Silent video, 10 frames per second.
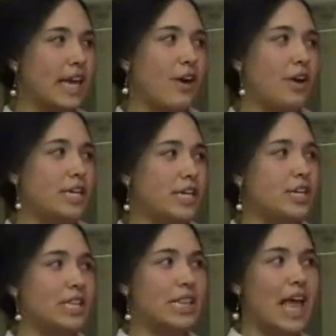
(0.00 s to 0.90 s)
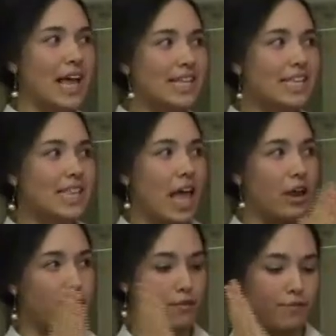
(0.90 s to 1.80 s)
to get our attention less than
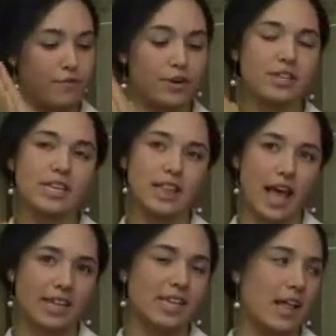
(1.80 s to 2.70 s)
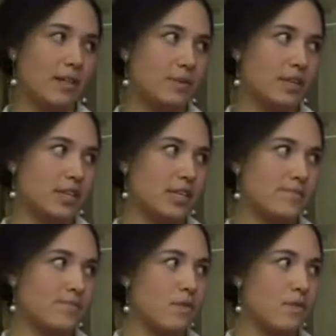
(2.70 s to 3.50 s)
first and last elements.